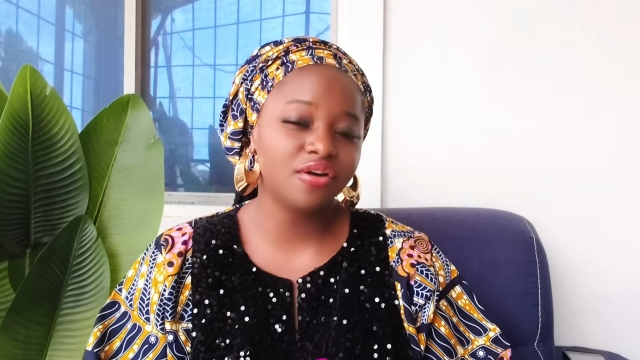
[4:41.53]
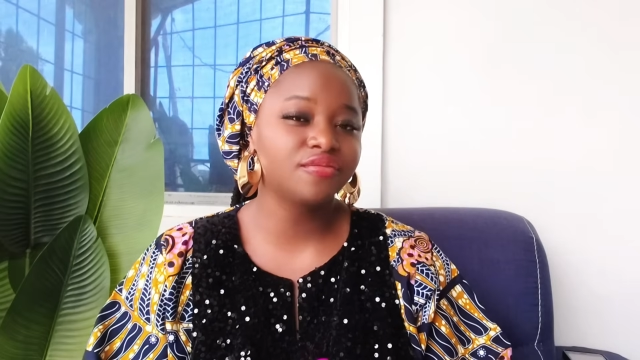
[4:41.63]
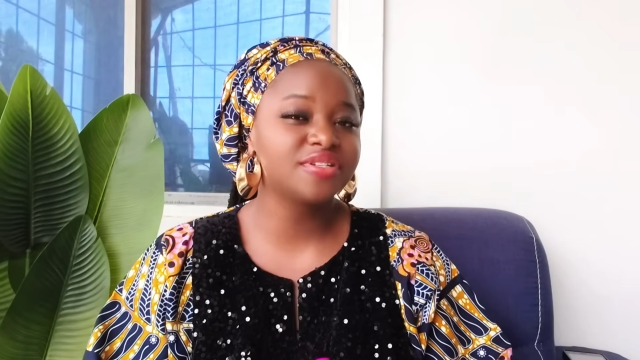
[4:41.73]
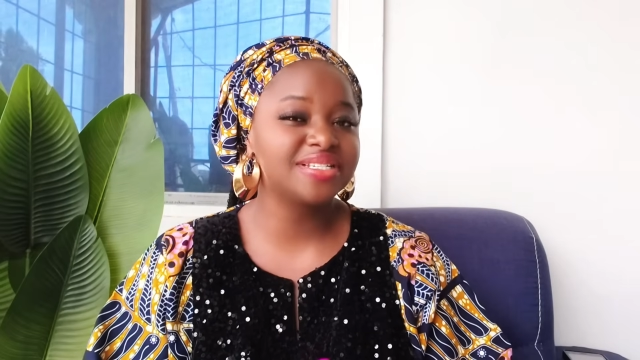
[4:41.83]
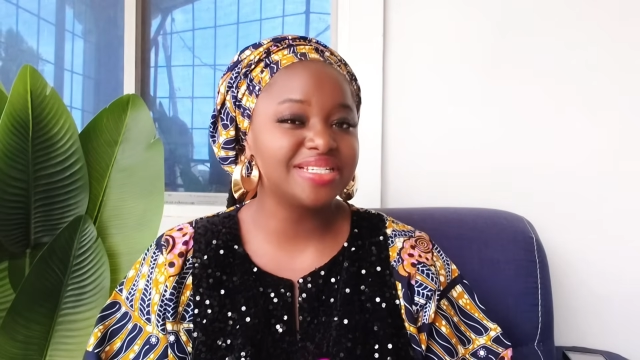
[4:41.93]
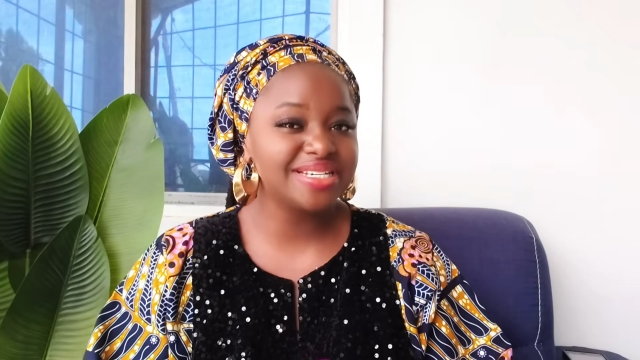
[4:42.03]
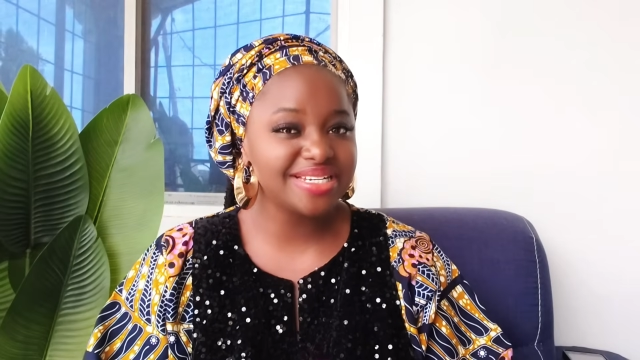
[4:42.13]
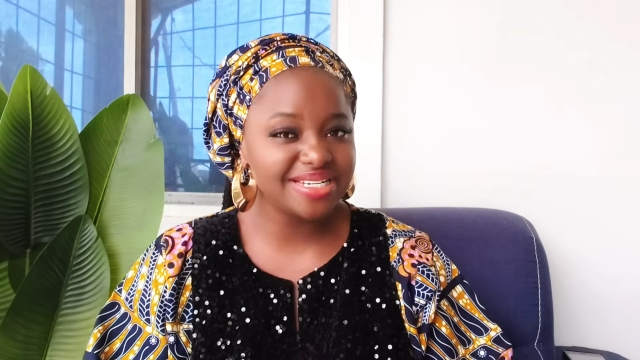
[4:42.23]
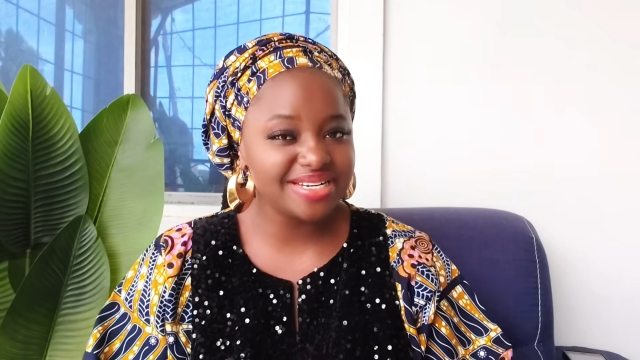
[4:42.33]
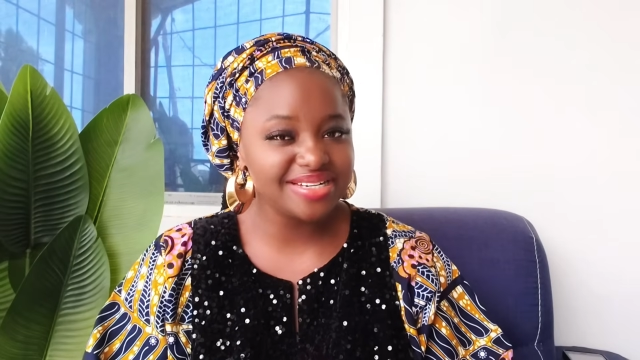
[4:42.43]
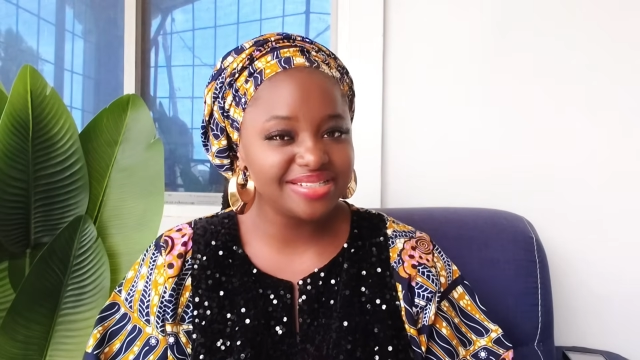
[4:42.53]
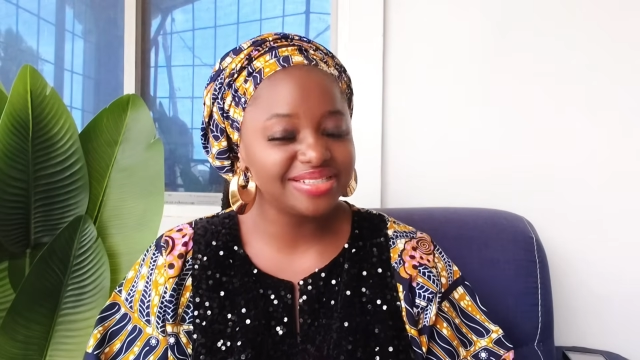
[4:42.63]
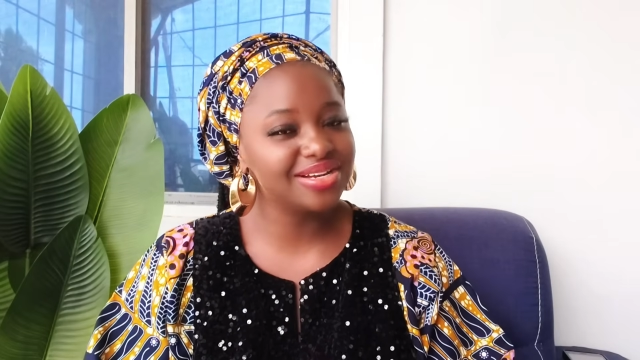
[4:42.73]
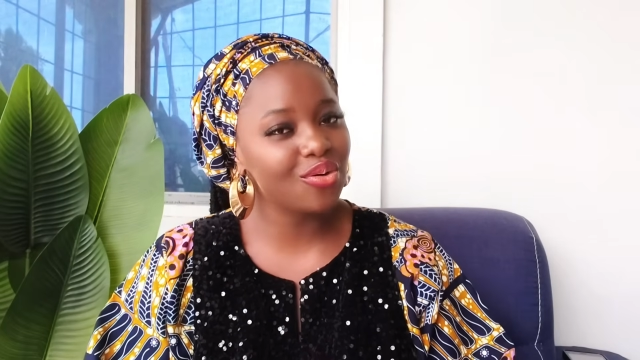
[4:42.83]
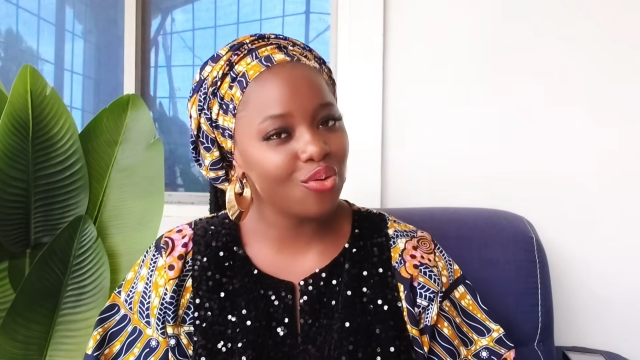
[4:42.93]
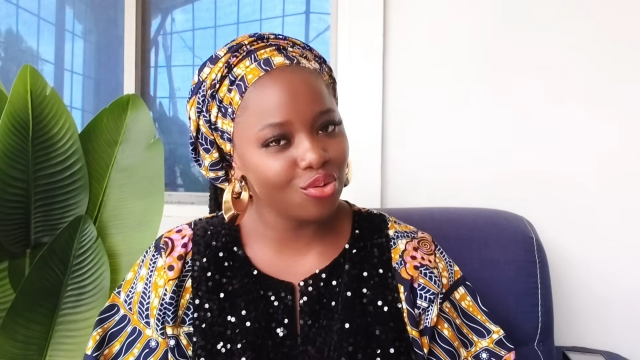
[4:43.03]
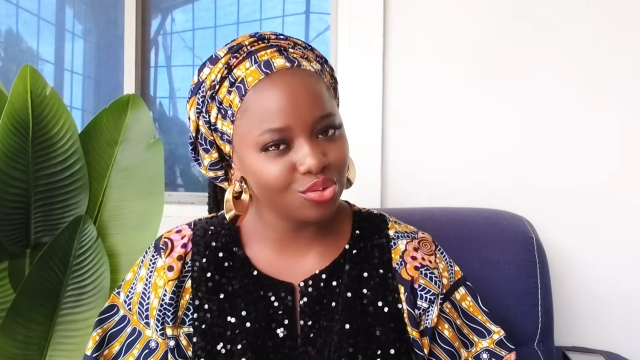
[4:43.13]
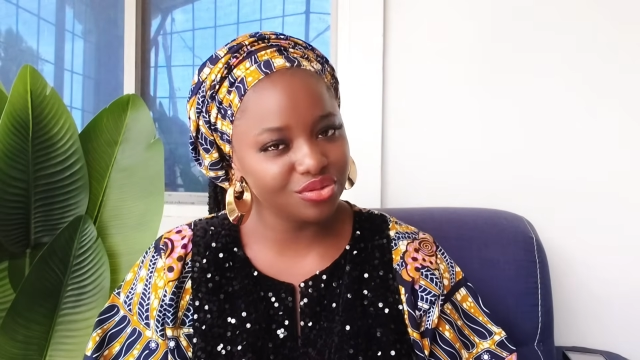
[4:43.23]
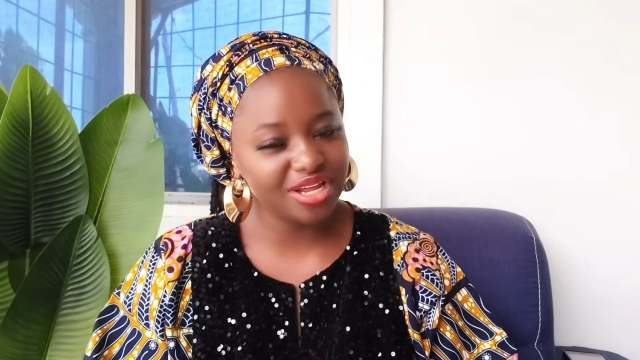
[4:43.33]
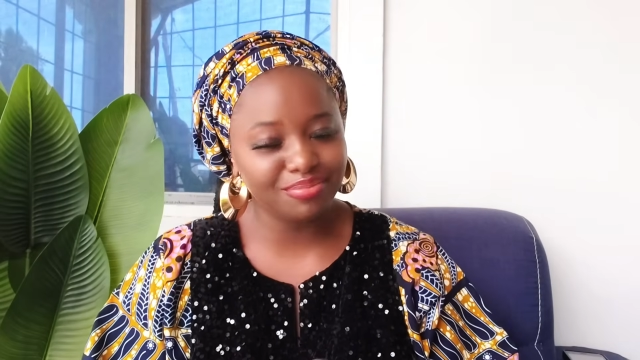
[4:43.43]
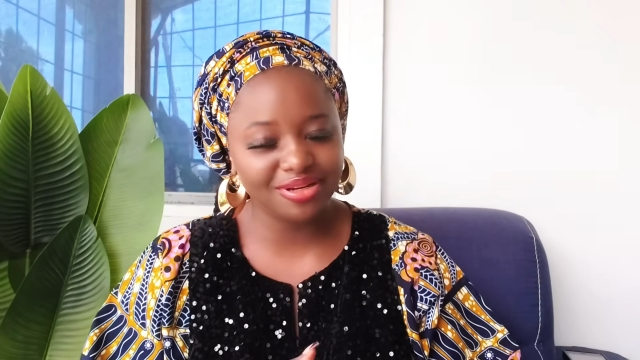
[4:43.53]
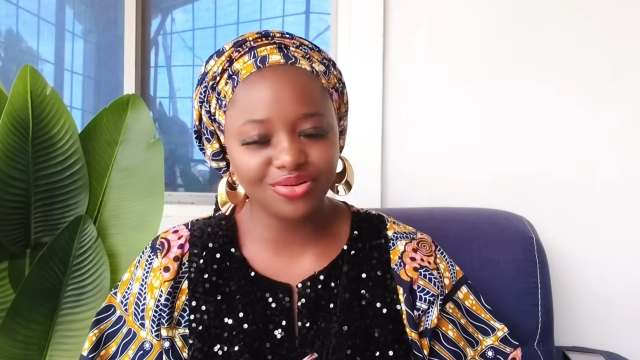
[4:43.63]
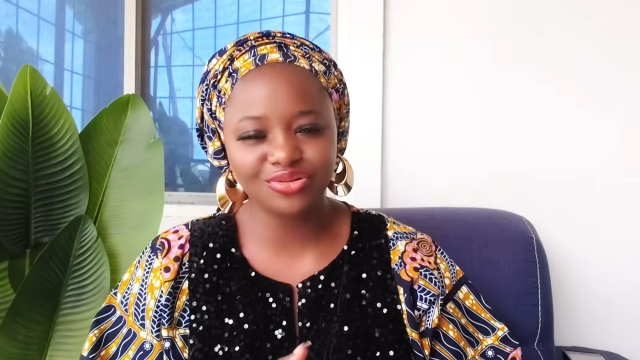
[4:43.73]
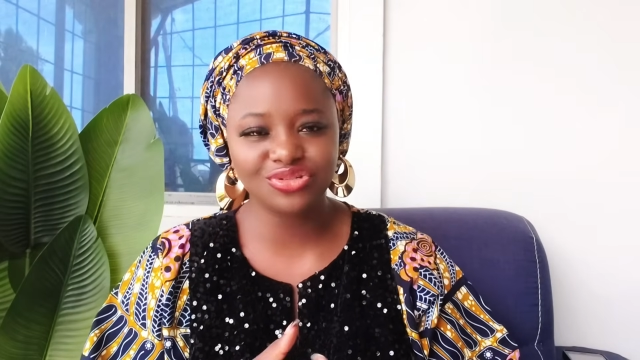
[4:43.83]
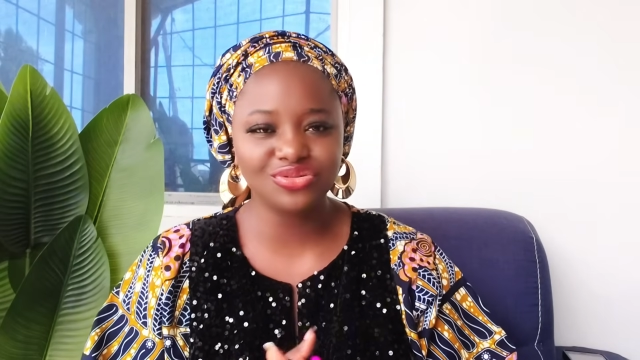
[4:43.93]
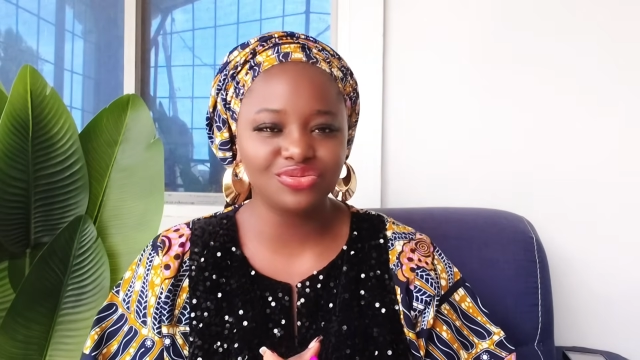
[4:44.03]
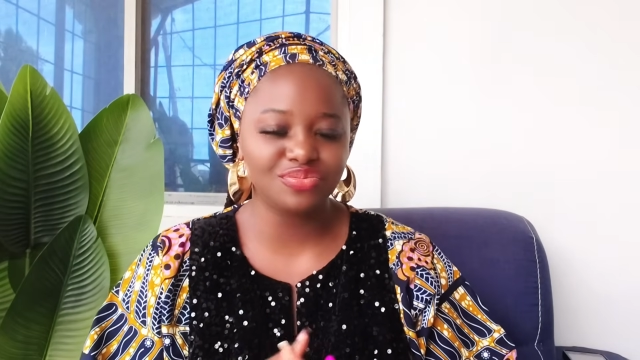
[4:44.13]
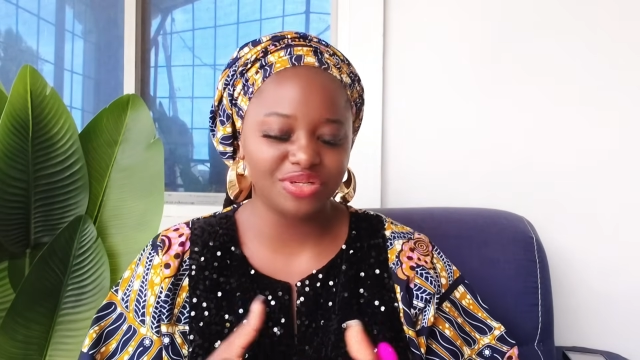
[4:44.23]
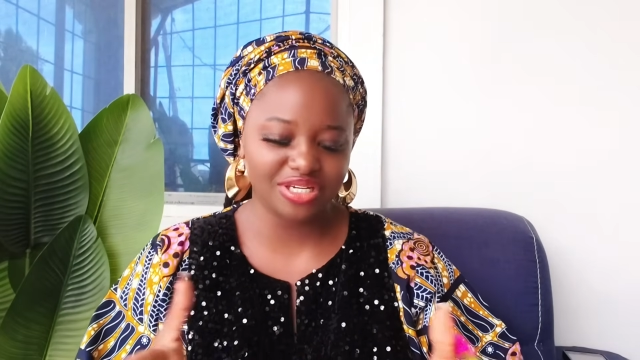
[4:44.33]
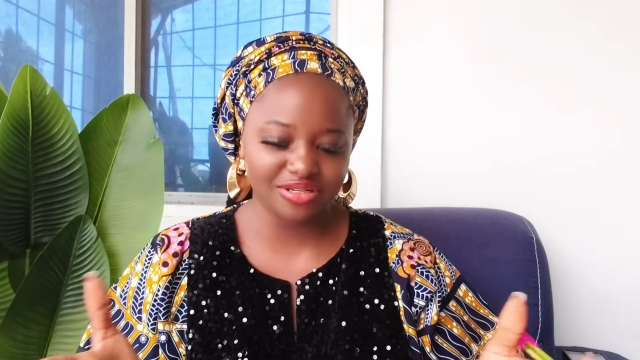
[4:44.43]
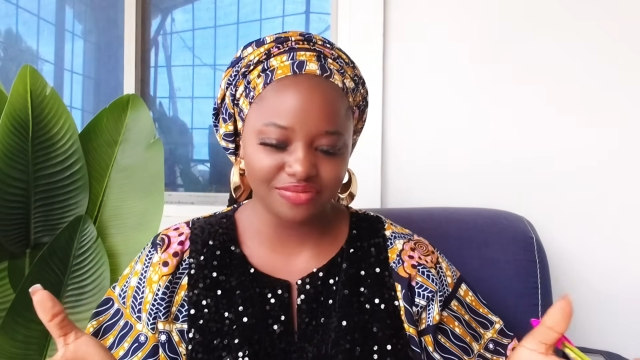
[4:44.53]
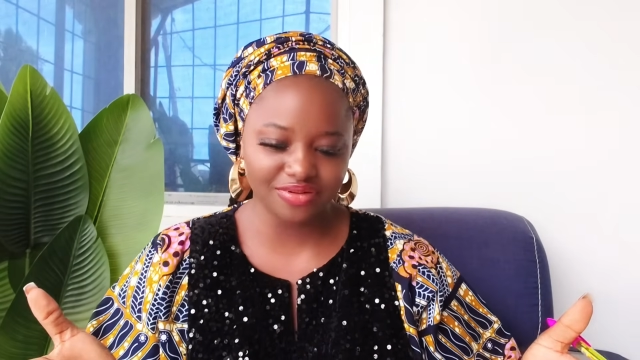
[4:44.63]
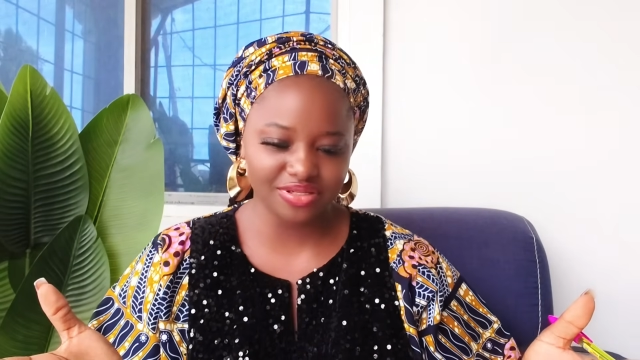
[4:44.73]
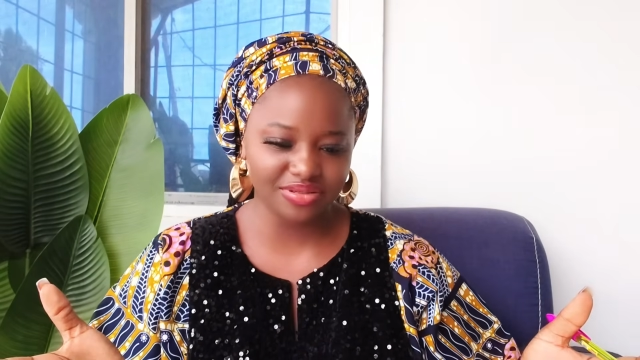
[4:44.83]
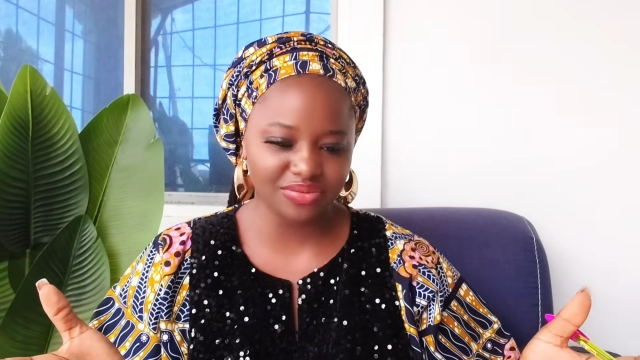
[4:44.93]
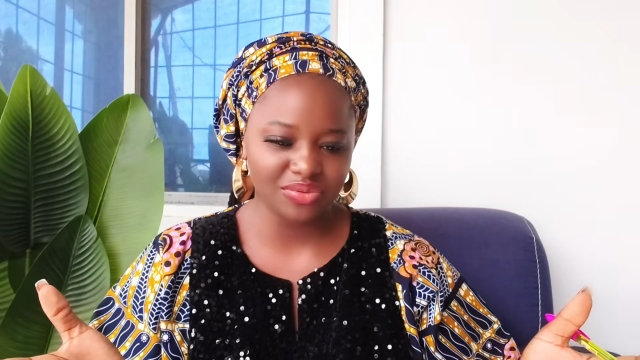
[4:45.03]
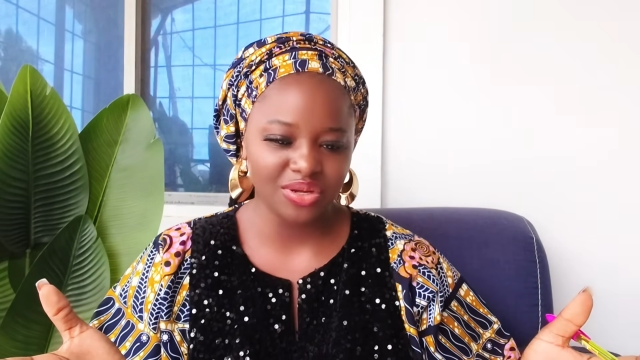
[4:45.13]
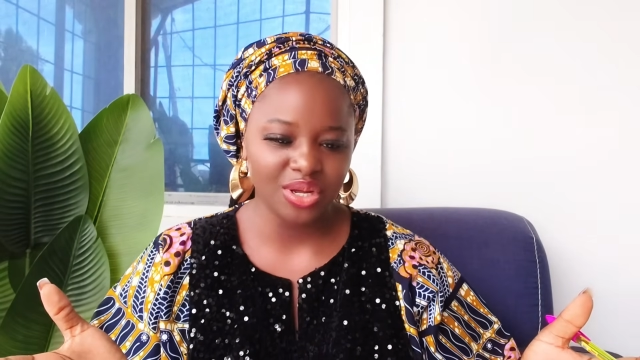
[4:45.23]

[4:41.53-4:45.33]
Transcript: of stealing the gold that belonged to Burkina Faso.